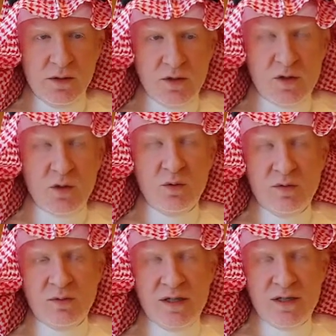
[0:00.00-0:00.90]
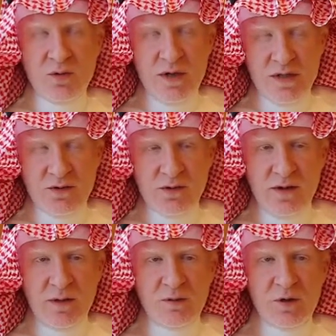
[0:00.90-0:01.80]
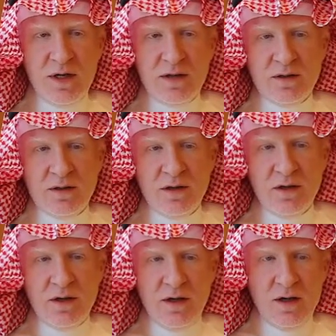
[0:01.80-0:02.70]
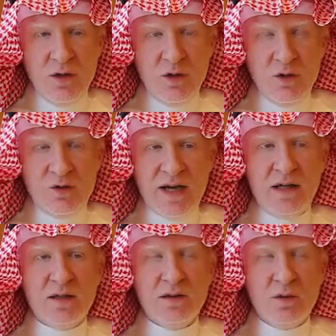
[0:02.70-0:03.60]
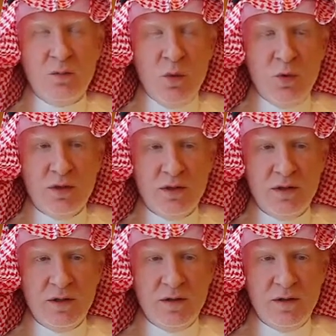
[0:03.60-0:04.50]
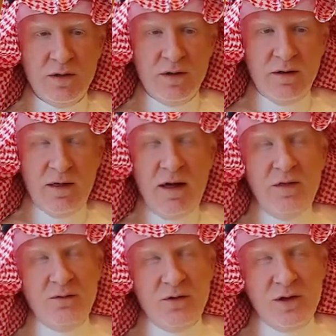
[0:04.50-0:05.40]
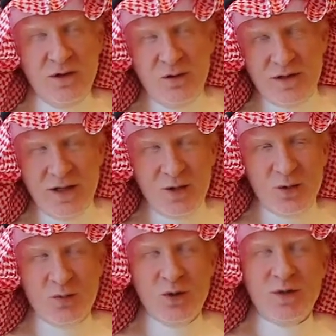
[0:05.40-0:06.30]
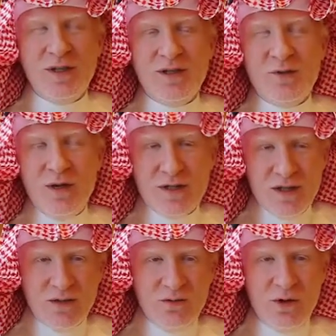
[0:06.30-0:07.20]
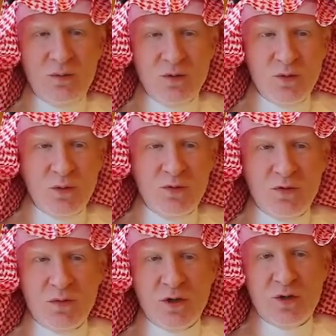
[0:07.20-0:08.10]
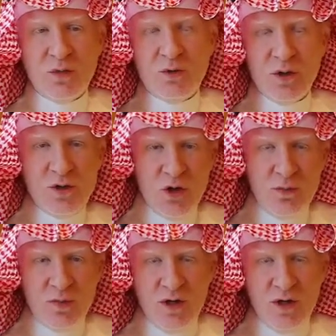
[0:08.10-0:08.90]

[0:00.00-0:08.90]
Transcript: So it's a risk for them to get a new talent on board. And for the new talent on board, it's a risk for him to move from a job to a job.